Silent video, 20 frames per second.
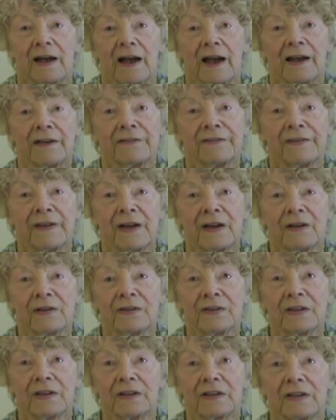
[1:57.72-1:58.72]
I
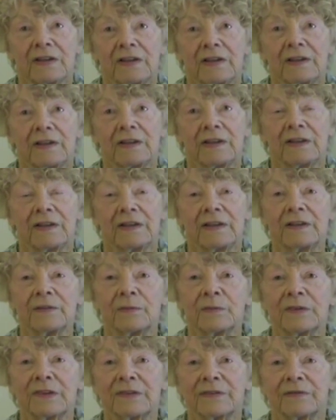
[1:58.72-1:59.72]
found that it
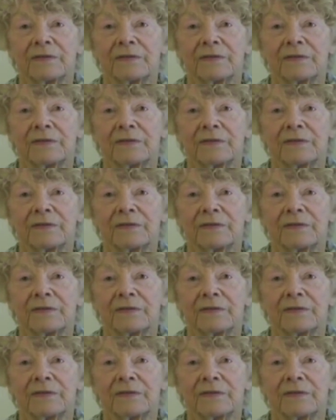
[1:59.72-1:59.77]
was